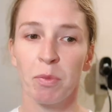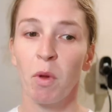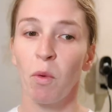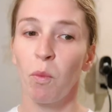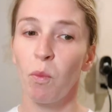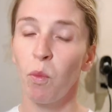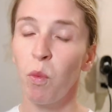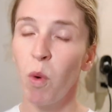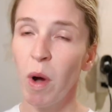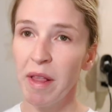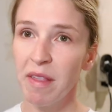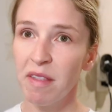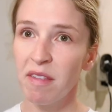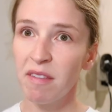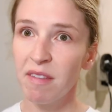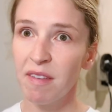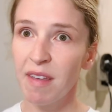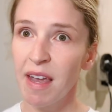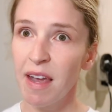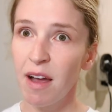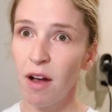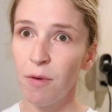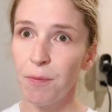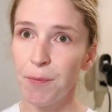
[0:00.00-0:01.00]
Once
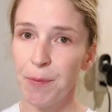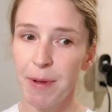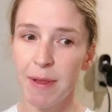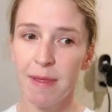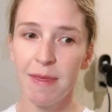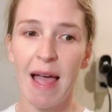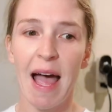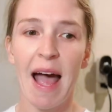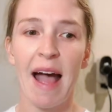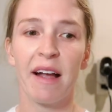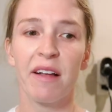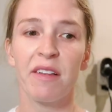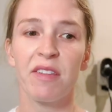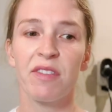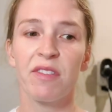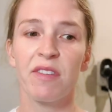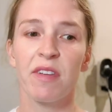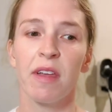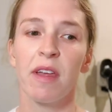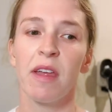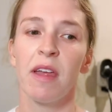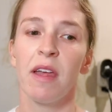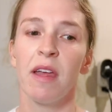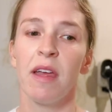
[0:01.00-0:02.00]
they are
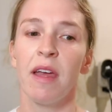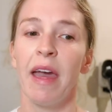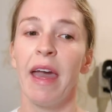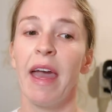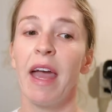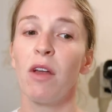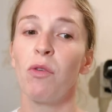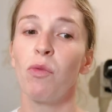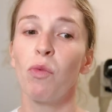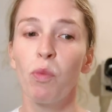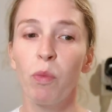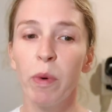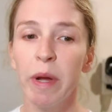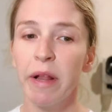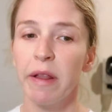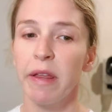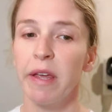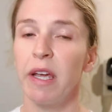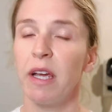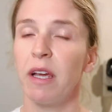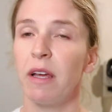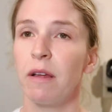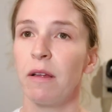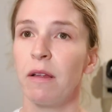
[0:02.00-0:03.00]
relaxed and
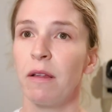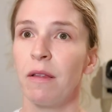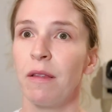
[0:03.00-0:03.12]
willing,